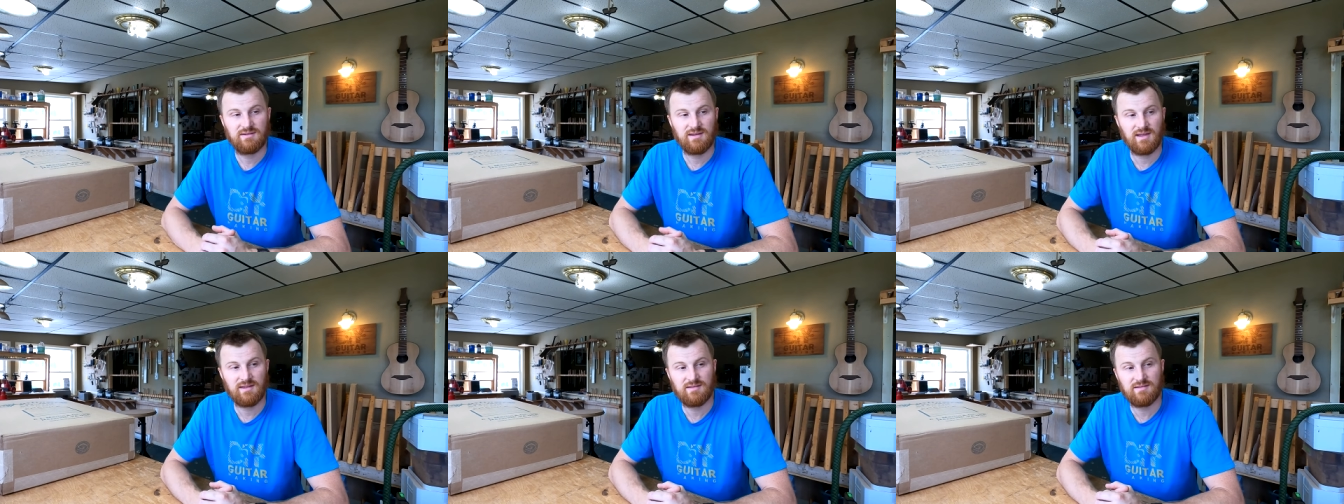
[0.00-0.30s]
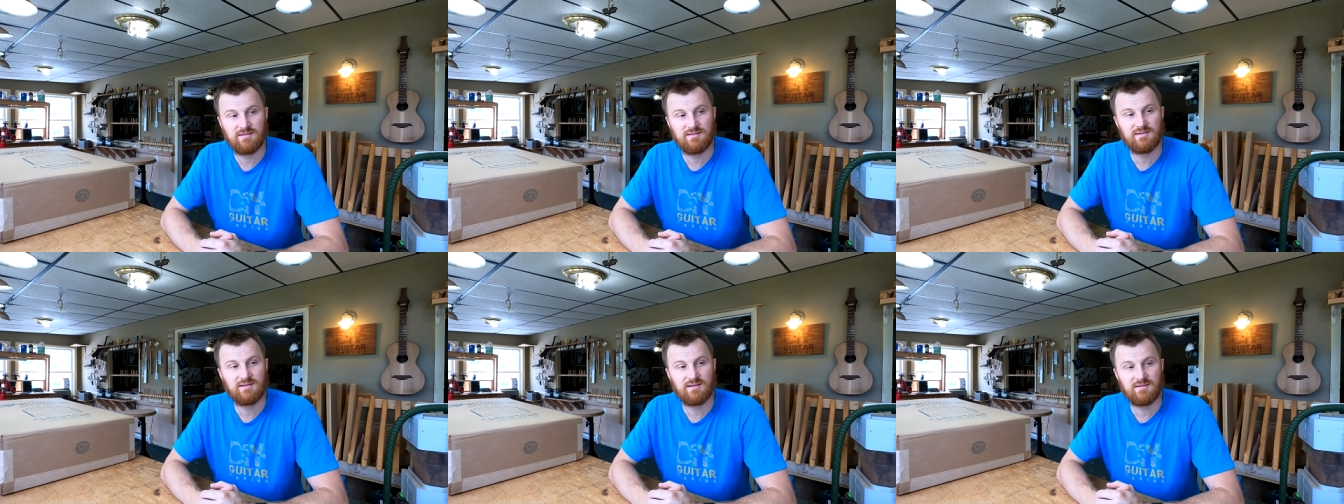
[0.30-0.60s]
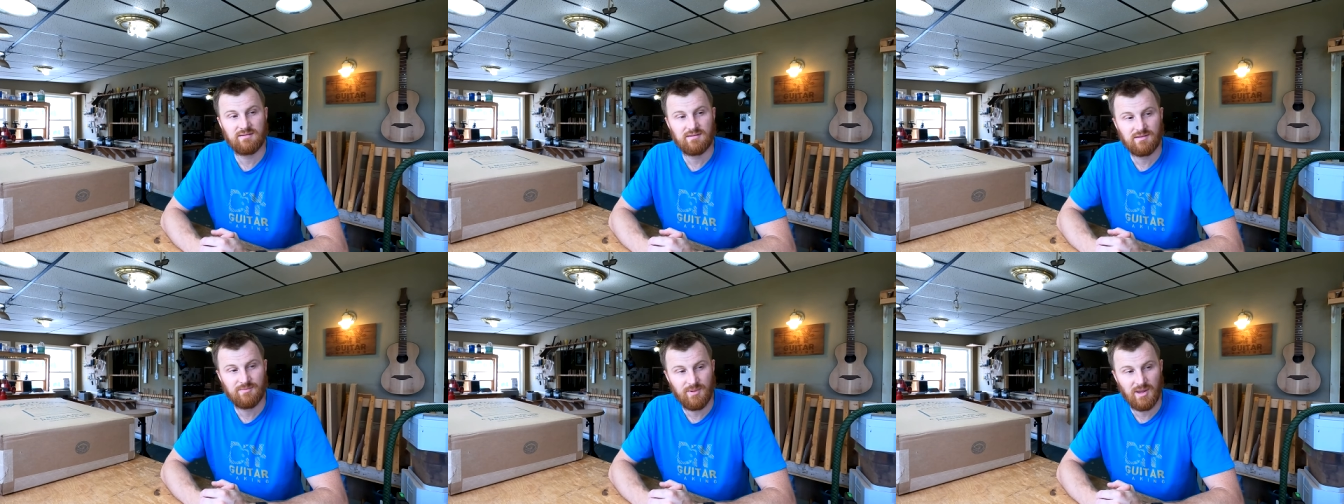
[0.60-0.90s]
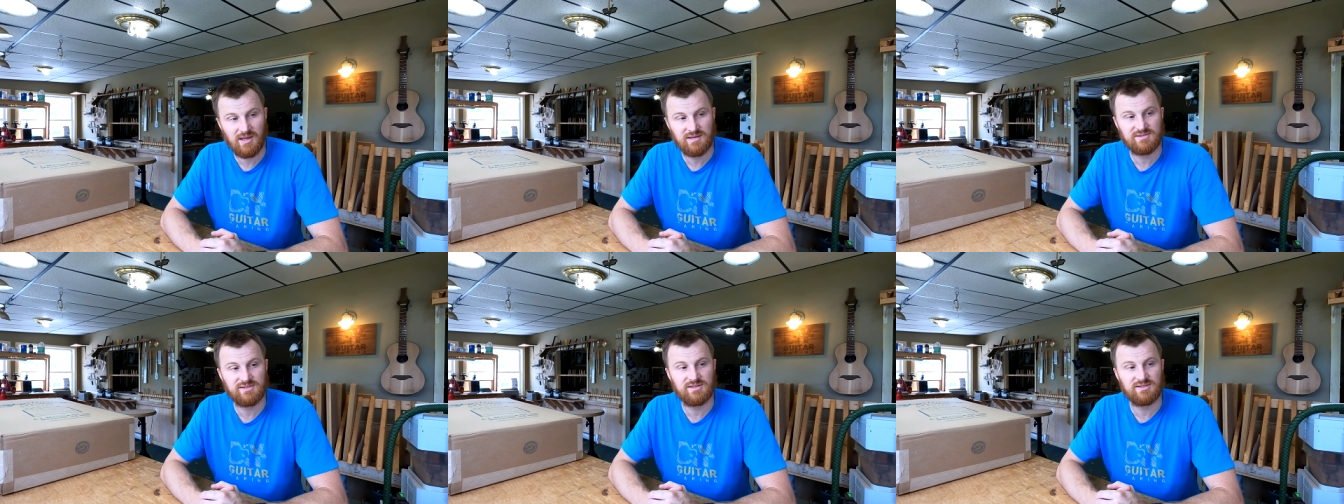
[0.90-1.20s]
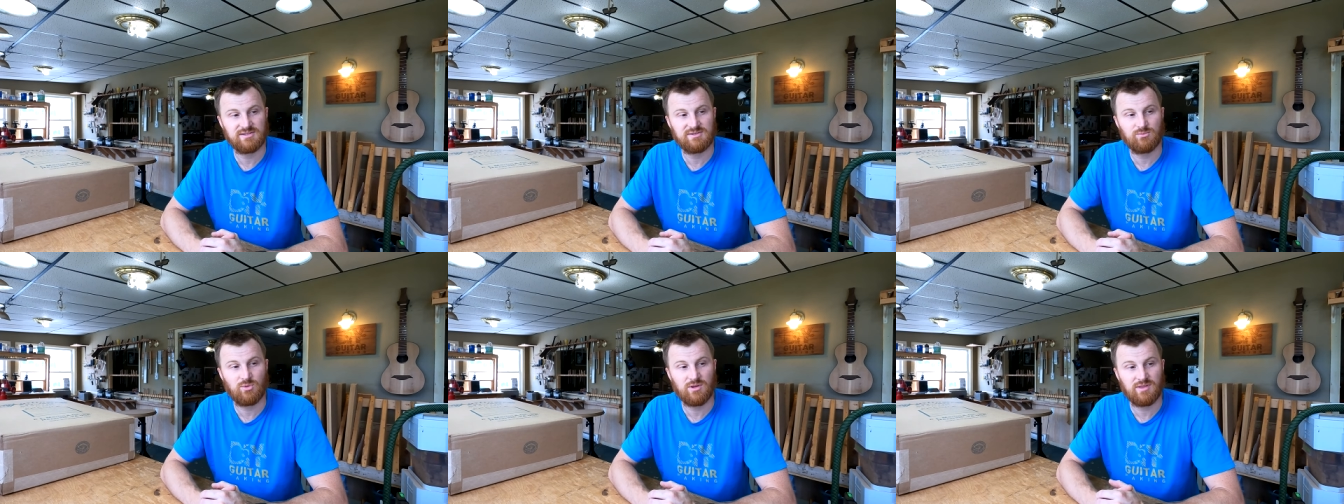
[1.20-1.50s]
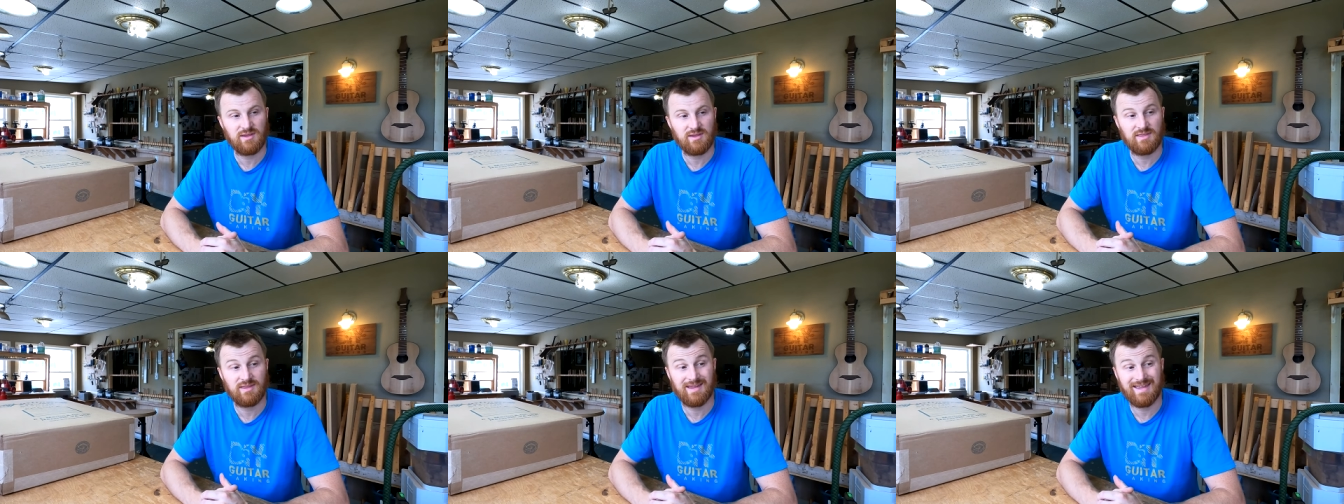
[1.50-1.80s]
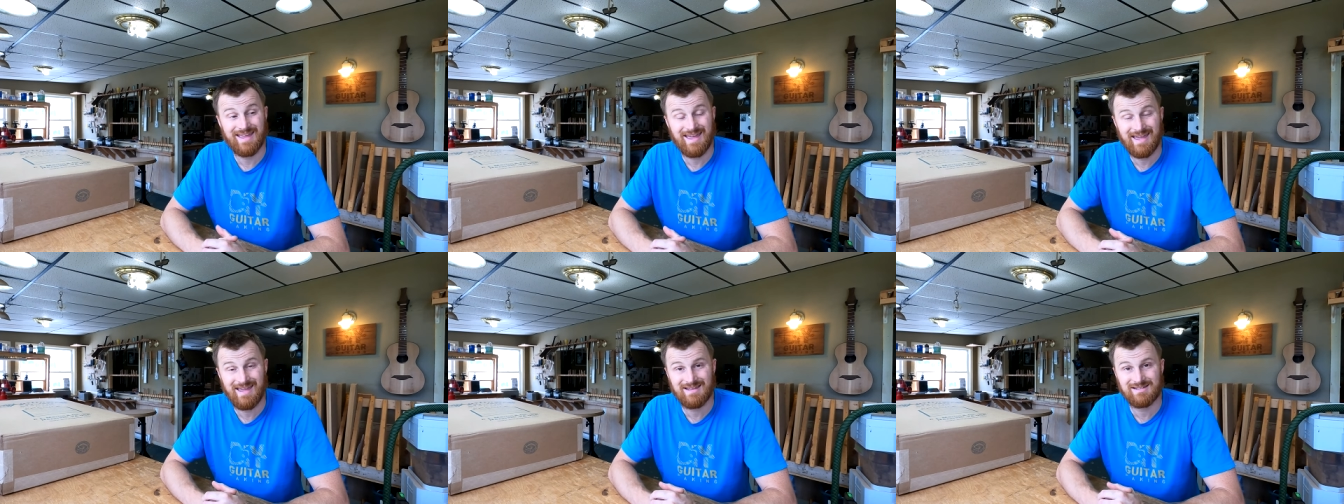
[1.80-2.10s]
dead spaces within
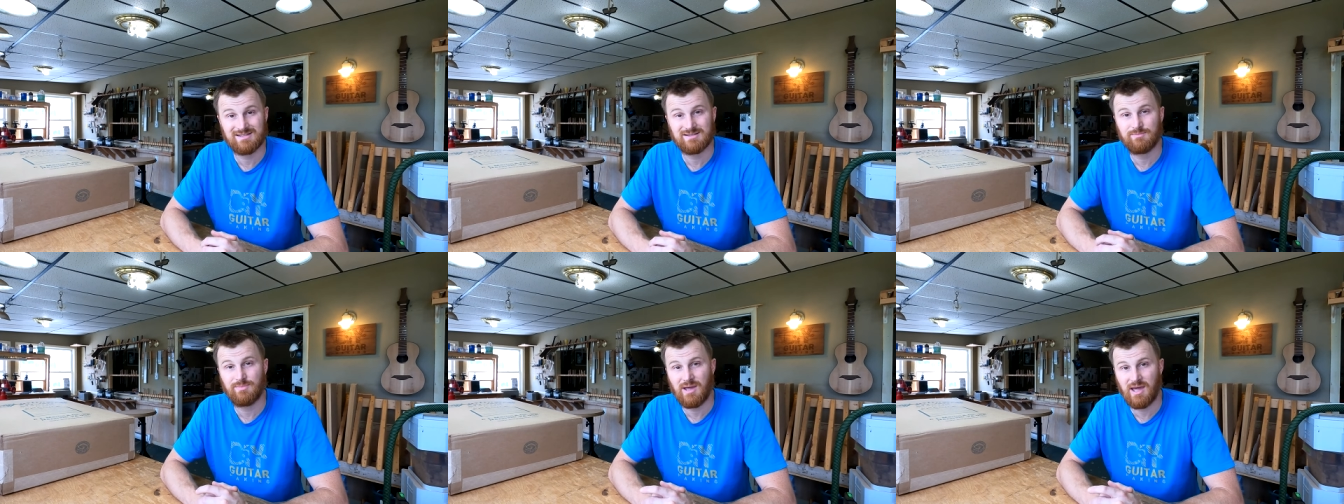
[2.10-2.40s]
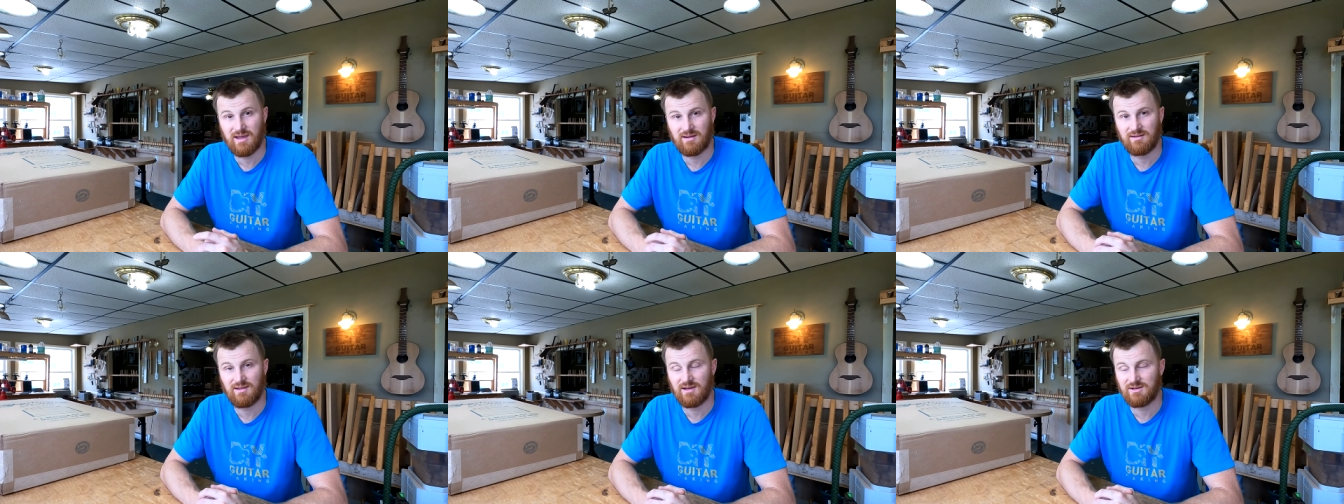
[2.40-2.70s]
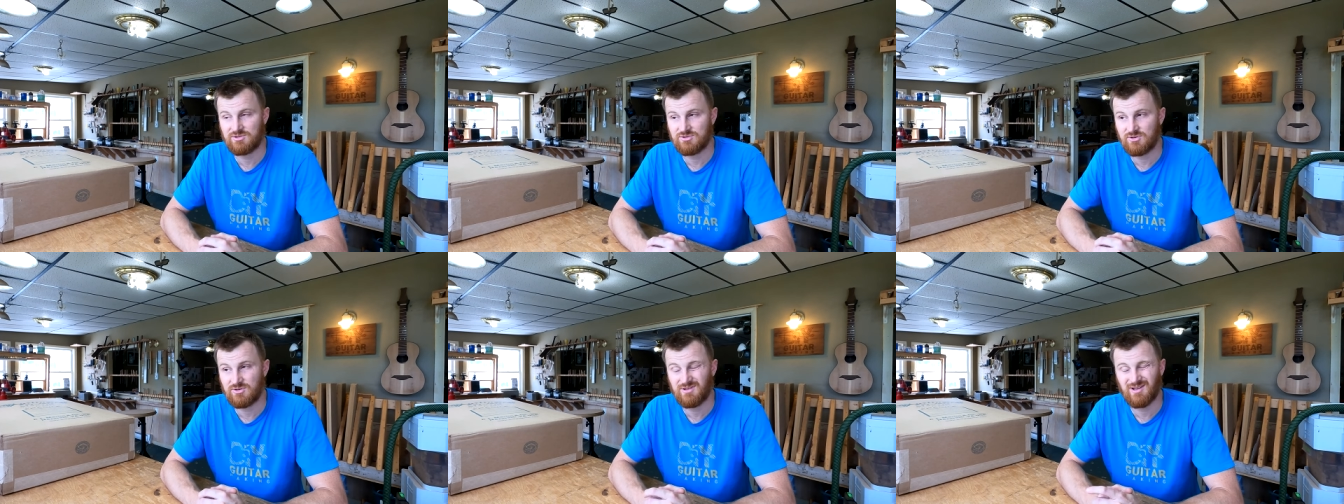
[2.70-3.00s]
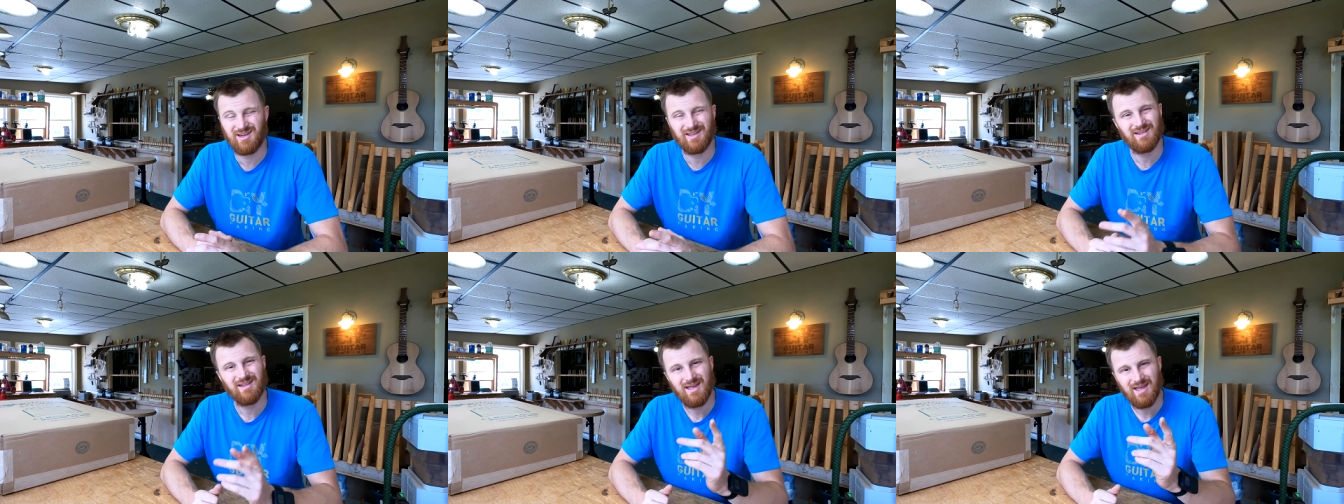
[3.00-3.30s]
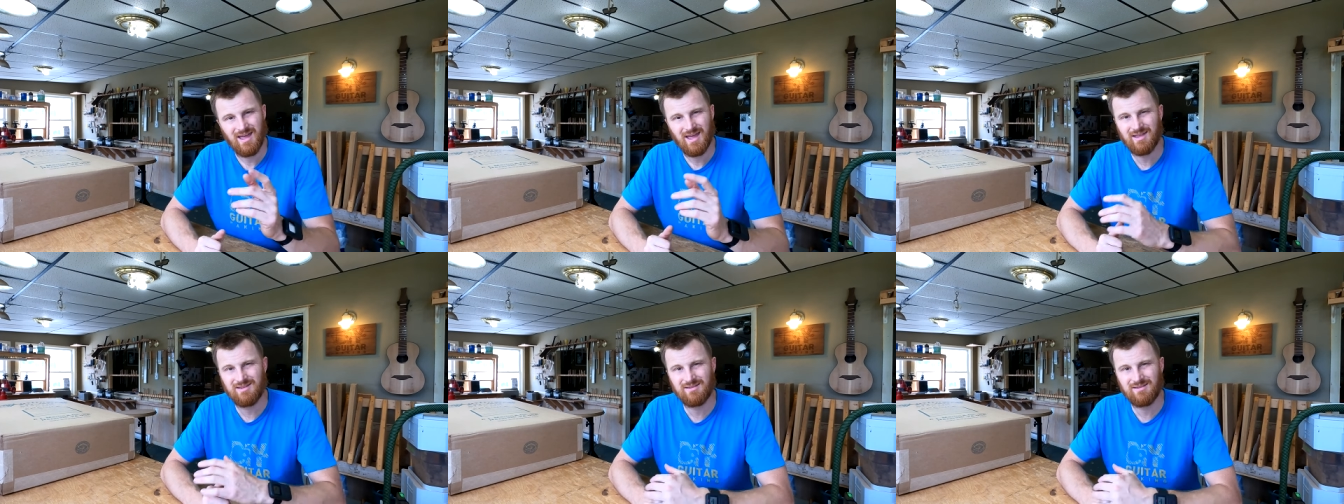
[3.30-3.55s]
the case packed extra tight,